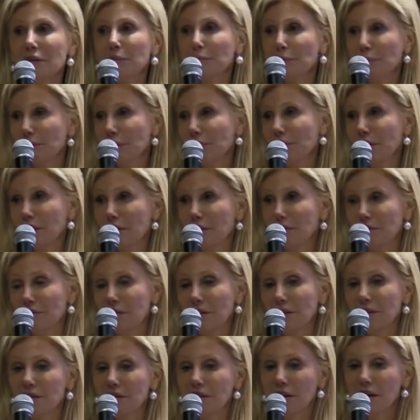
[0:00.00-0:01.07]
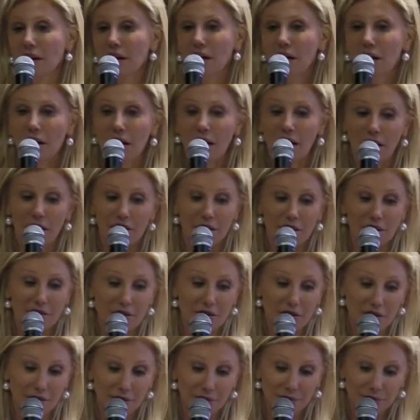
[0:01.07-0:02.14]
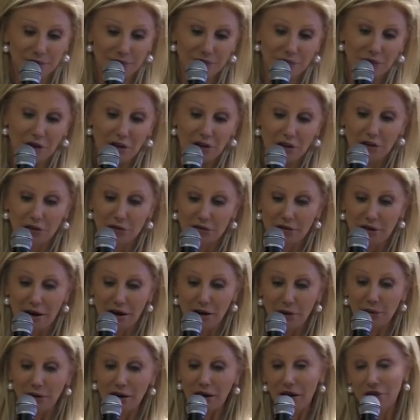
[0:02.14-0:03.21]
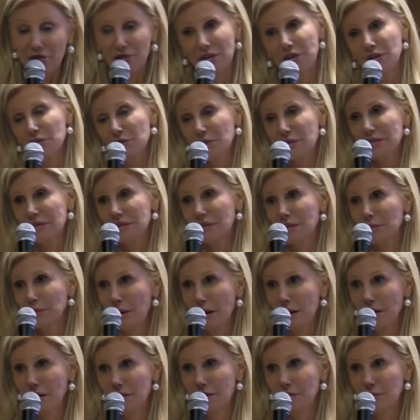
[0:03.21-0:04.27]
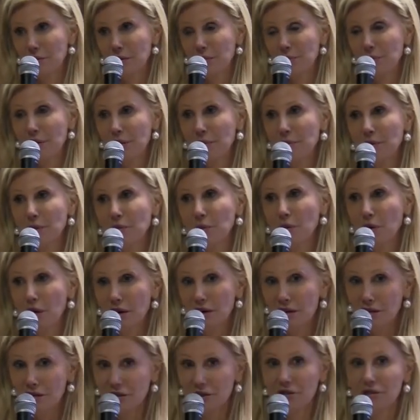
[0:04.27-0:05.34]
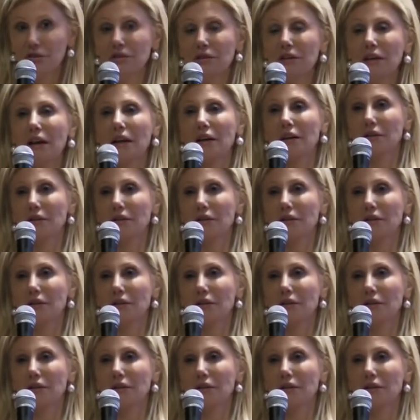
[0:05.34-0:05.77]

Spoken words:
the beauty of it. And you know, now we have interest in America where people want to get